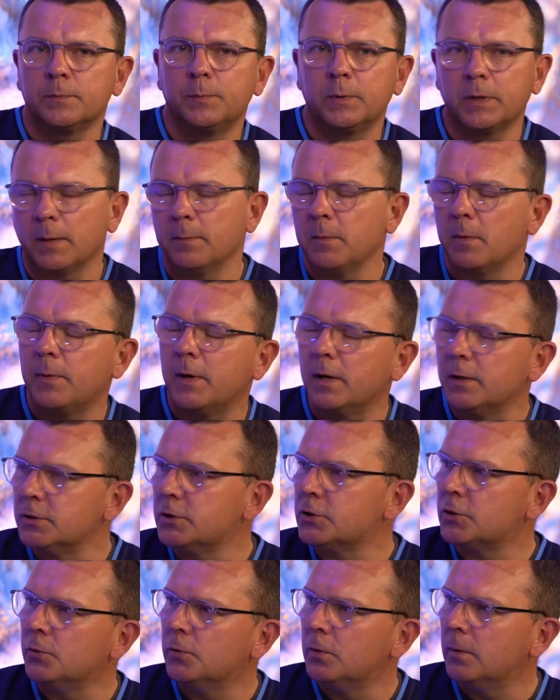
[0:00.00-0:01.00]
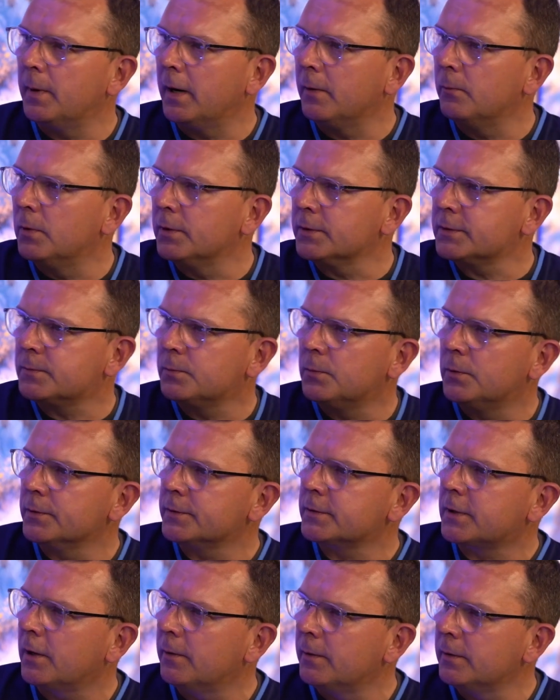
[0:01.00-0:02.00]
become a bit unsure about
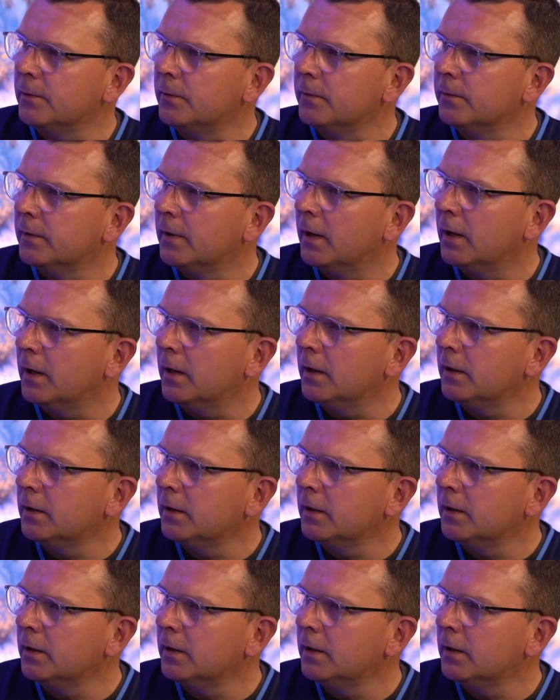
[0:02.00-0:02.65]
what's going on there.